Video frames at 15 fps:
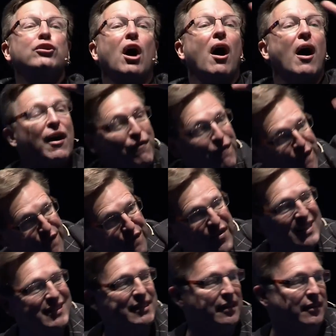off
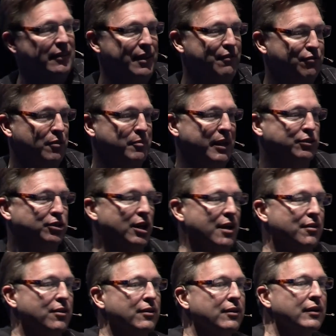physically from each
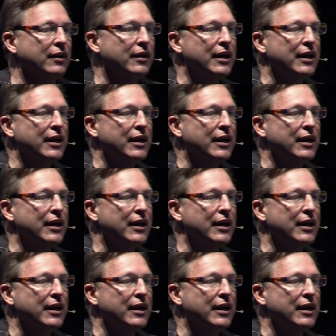other,